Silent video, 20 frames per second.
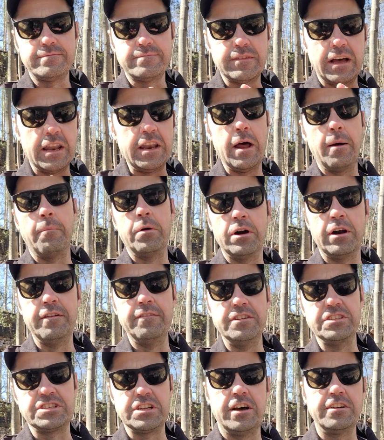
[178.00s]
a number of
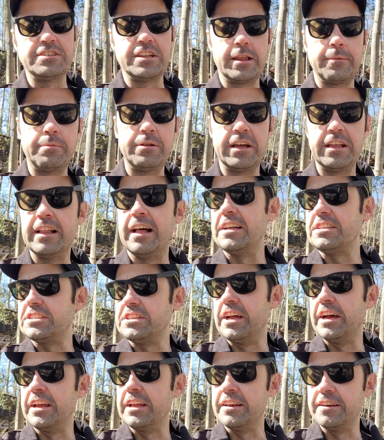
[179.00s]
the songs that they played last
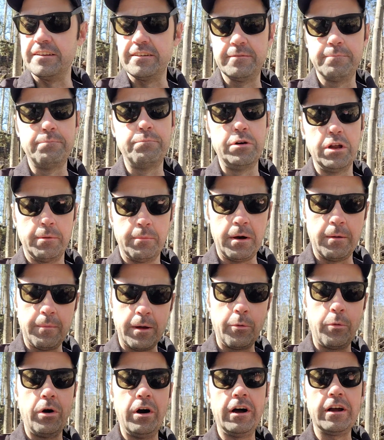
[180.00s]
night and put them on my
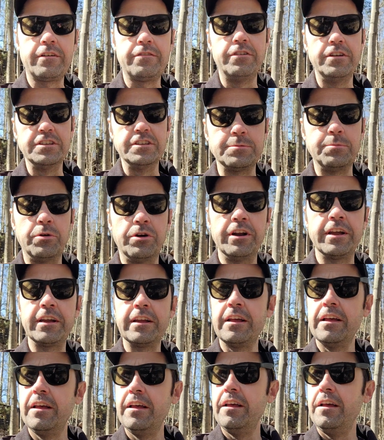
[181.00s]
walk for morning.
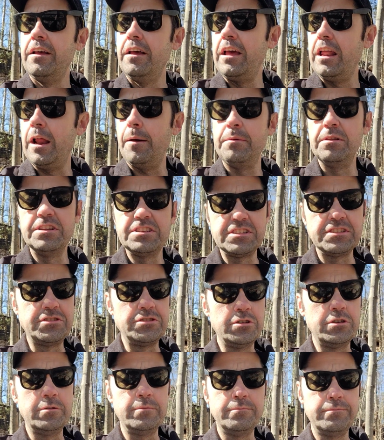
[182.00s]
And I've been listening to
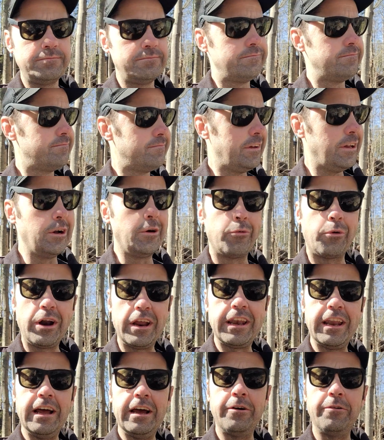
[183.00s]
them, right
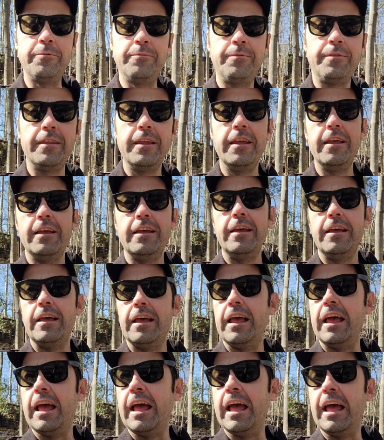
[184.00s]
now.
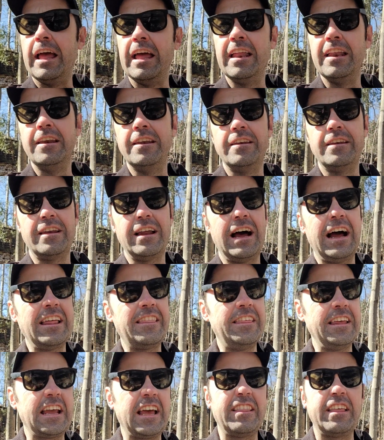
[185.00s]
And I
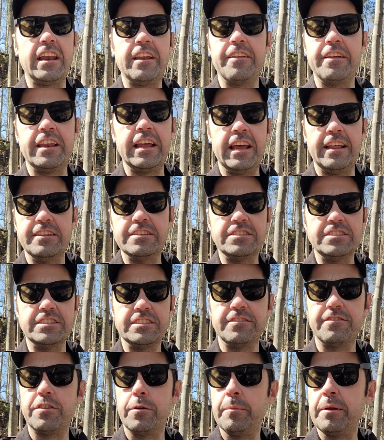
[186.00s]
think at the end of the day, this
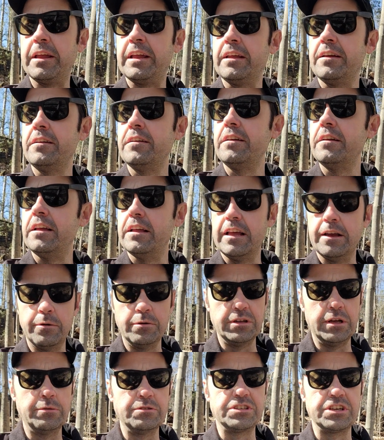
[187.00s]
isn't for me. It
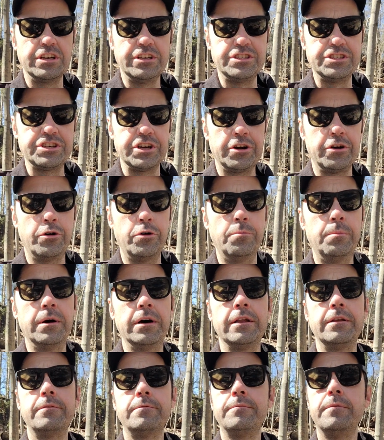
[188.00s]
was a good show,
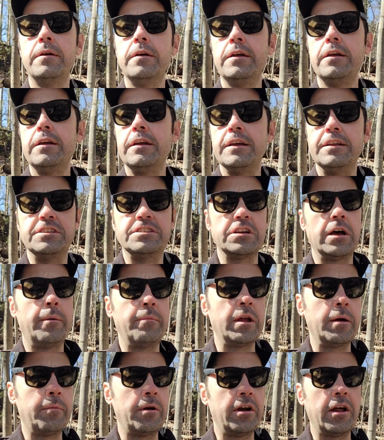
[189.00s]
but
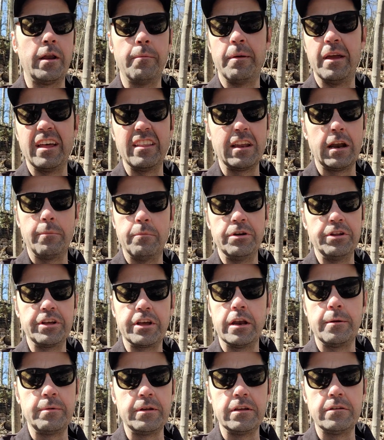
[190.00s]
Insomnium are not a band that I'm really
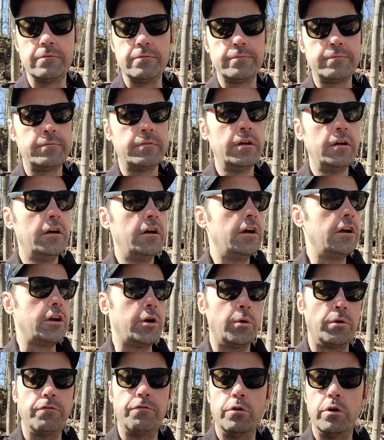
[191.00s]
going to be
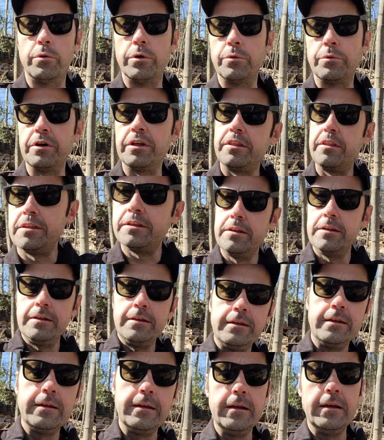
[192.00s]
going forward with.
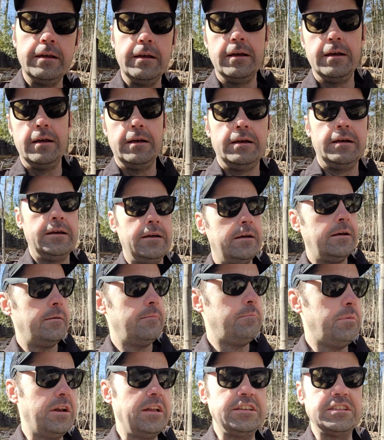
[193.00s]

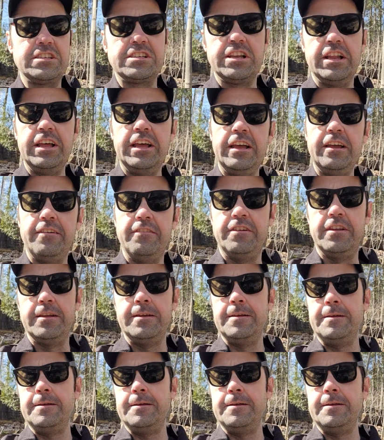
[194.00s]
But Enslaved,